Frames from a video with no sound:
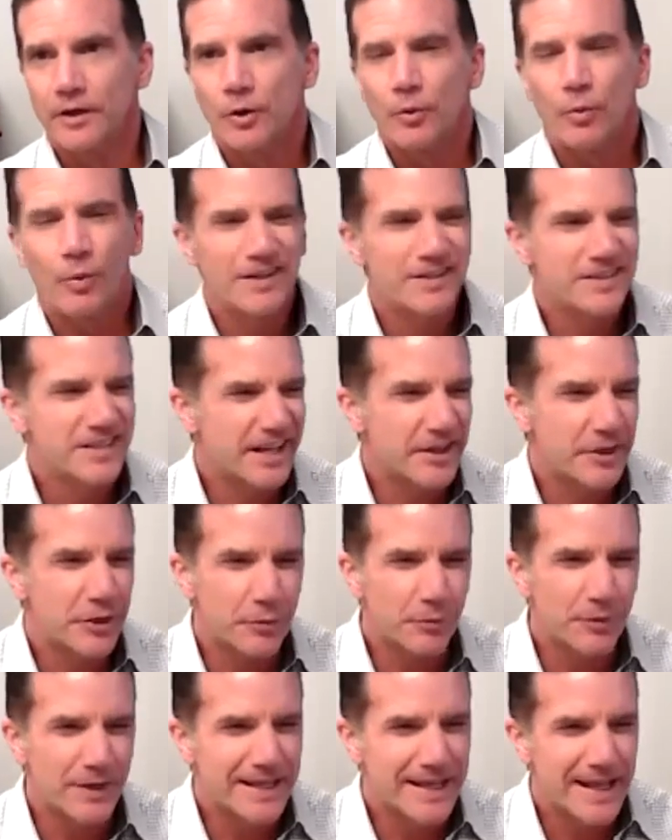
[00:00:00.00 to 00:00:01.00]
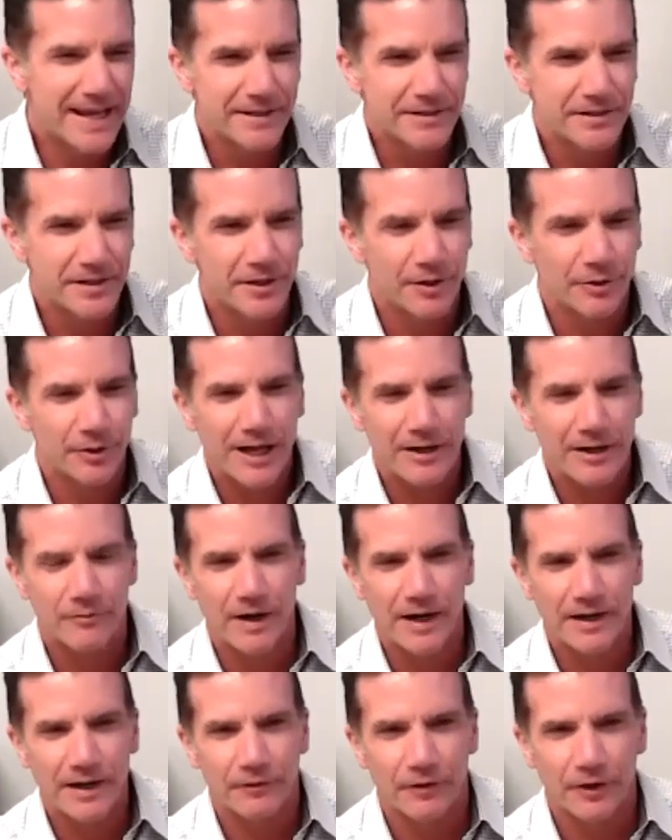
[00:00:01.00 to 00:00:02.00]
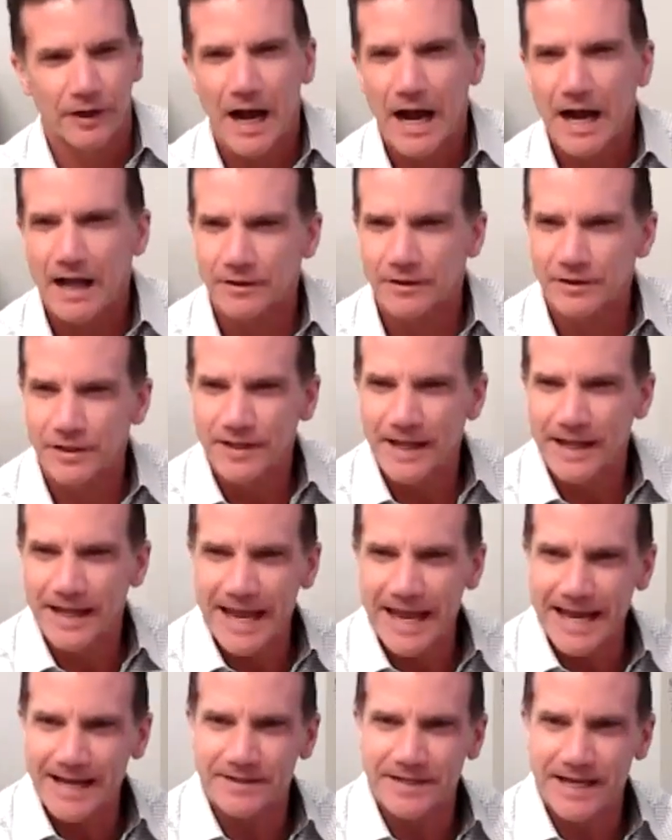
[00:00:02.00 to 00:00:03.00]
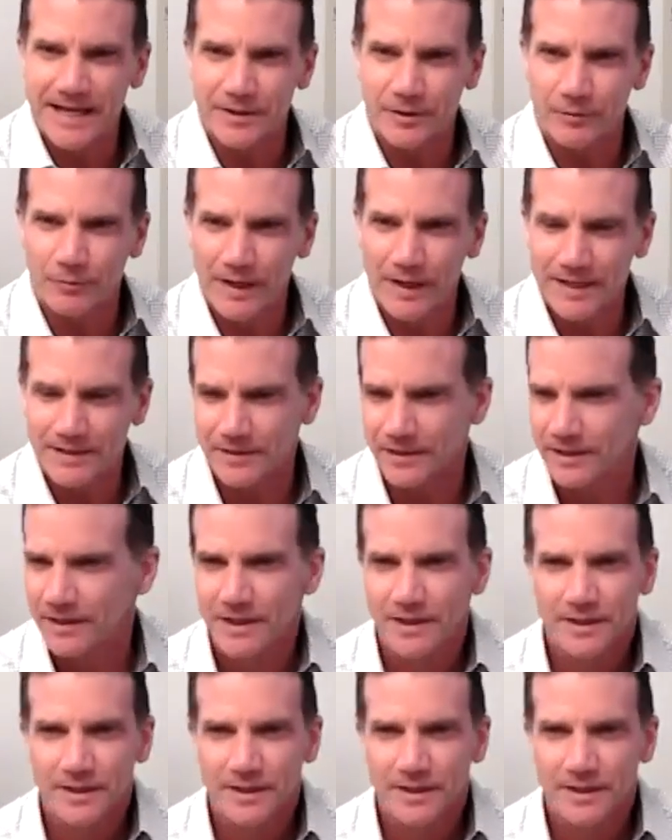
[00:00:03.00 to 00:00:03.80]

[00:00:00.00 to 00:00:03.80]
One's got 3 kids and they're getting ready for college and they can't take the risk.